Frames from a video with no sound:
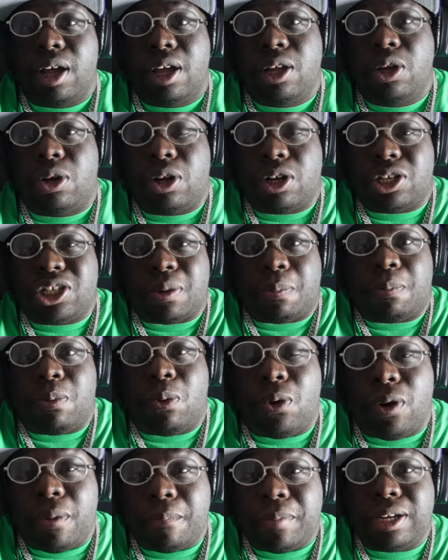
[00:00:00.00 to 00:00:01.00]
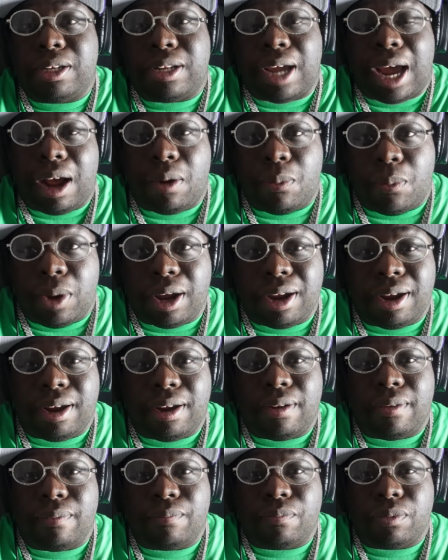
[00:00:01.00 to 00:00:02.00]
You could support me that way,
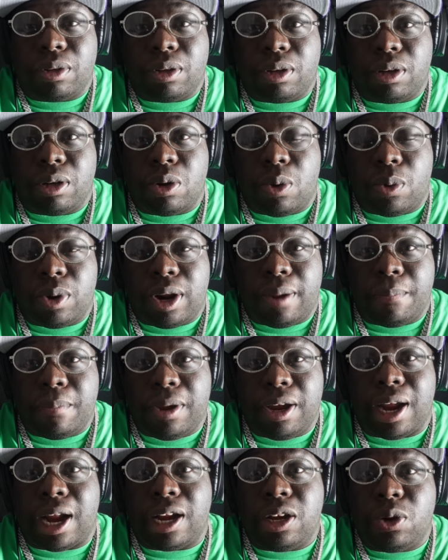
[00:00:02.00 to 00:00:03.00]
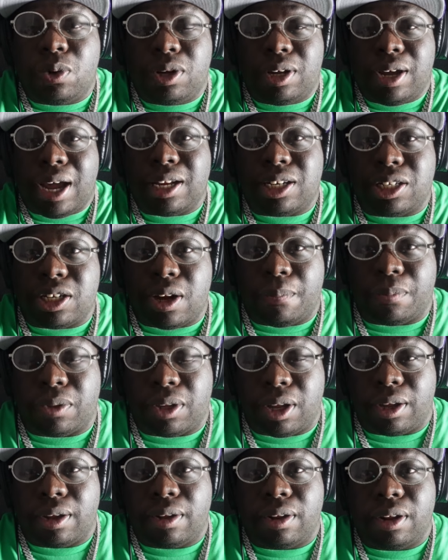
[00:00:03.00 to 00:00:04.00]
you know what I mean, and you get
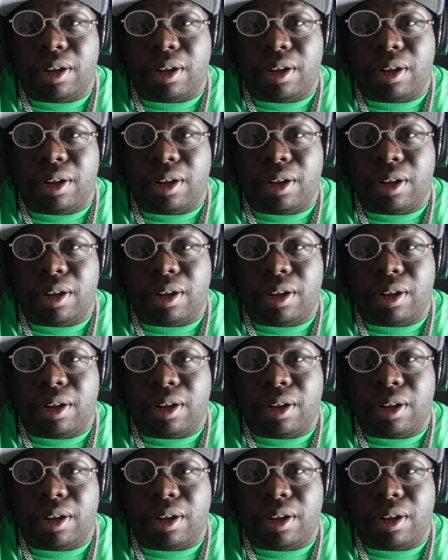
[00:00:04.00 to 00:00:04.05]
something.